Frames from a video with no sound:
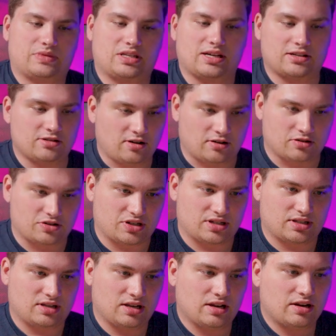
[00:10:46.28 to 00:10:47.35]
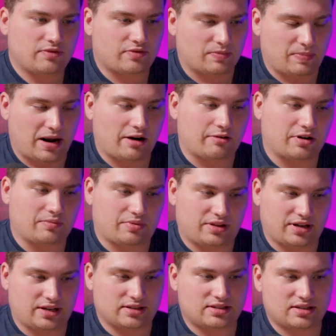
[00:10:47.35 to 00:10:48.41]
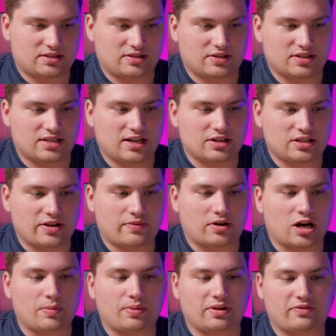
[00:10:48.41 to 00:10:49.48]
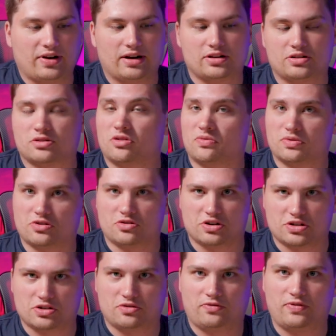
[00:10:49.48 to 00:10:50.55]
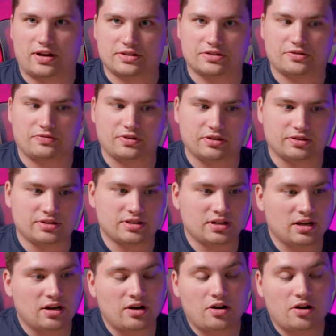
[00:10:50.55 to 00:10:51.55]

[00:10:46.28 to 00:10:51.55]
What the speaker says: technologies for powering planes. So the cells have a couple advantages over traditional fossil fuels.